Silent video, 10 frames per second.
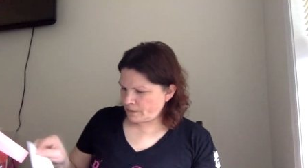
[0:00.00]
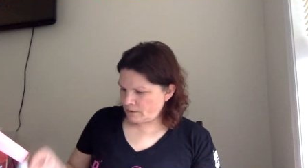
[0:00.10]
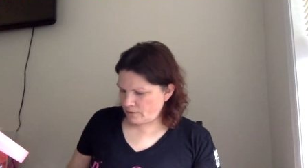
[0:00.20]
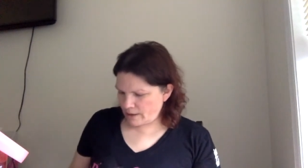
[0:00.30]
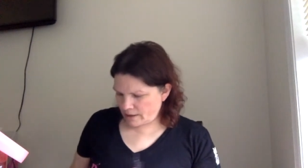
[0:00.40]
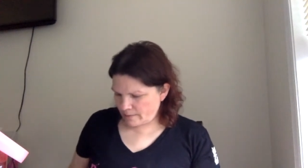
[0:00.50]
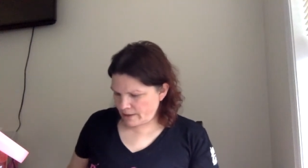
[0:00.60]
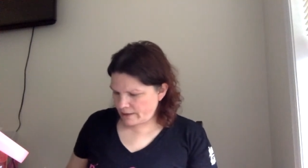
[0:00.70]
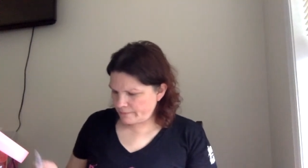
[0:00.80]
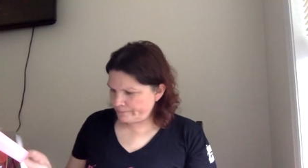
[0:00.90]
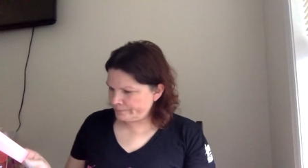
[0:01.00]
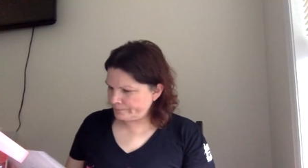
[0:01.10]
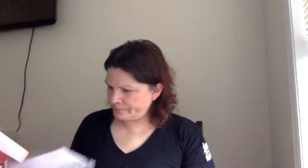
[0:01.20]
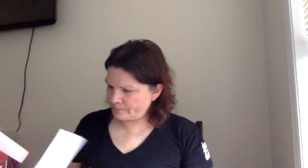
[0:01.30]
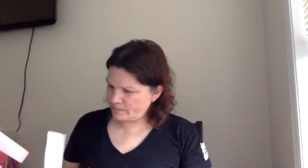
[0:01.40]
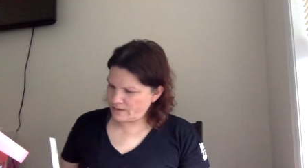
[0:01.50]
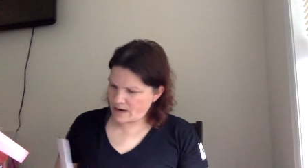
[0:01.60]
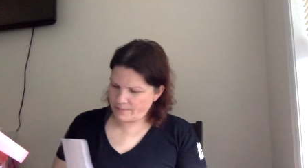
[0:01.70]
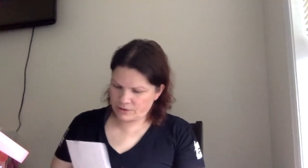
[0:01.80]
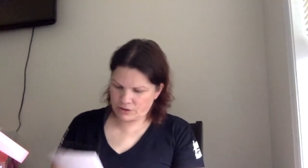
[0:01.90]
Alright, come on.
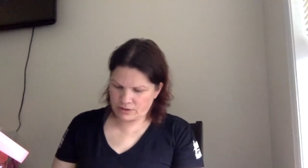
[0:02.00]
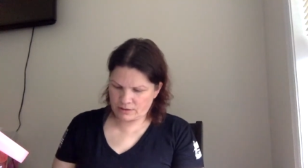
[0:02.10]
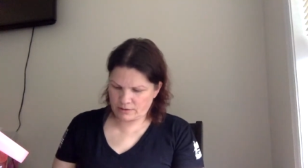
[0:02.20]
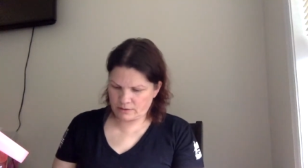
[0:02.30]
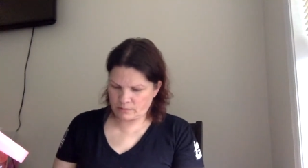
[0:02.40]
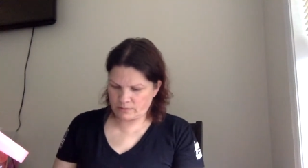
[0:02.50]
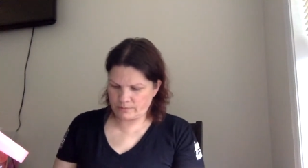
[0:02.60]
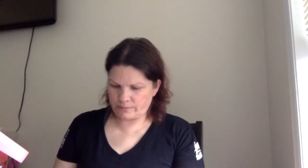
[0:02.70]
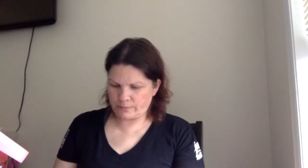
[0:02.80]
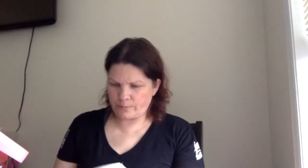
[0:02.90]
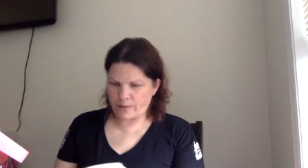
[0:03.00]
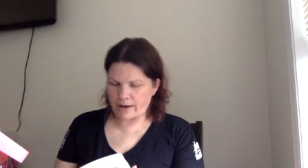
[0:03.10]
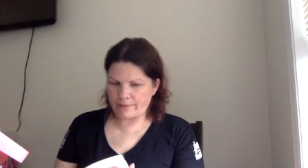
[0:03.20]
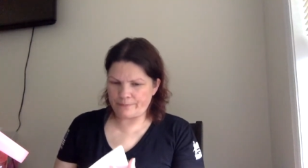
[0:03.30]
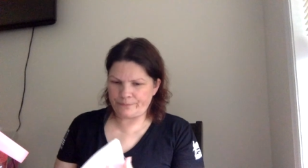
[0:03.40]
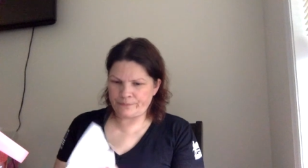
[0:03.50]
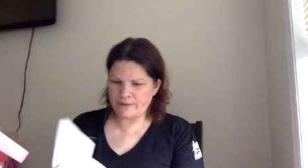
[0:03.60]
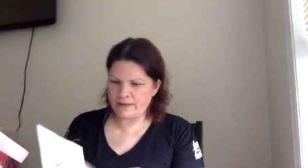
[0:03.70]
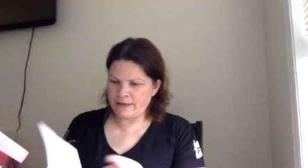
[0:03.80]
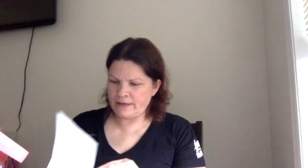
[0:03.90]
Not much done on this one, but
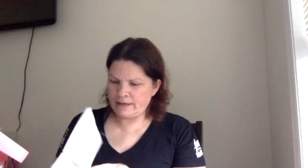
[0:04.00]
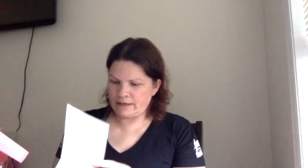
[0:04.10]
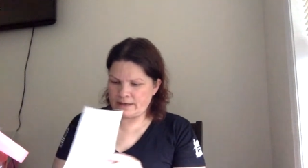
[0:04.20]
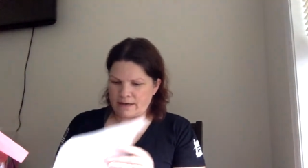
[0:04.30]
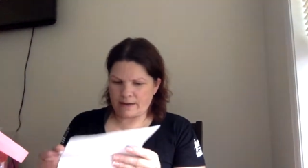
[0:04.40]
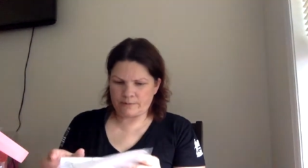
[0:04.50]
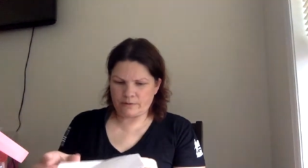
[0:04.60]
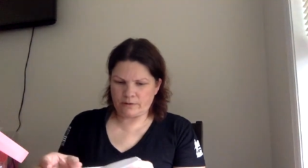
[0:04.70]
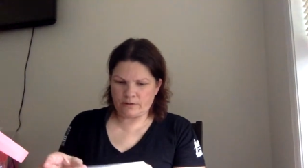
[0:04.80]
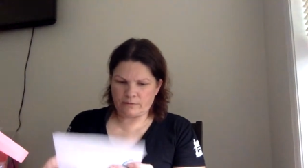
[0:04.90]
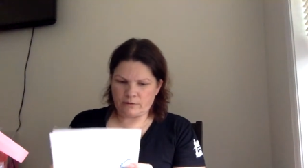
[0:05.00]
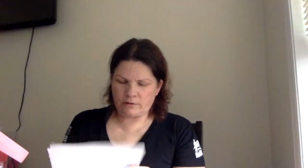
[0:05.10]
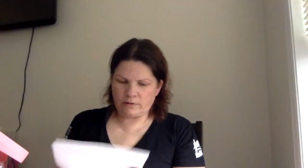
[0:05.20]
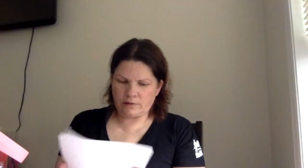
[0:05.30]
I absolutely love her.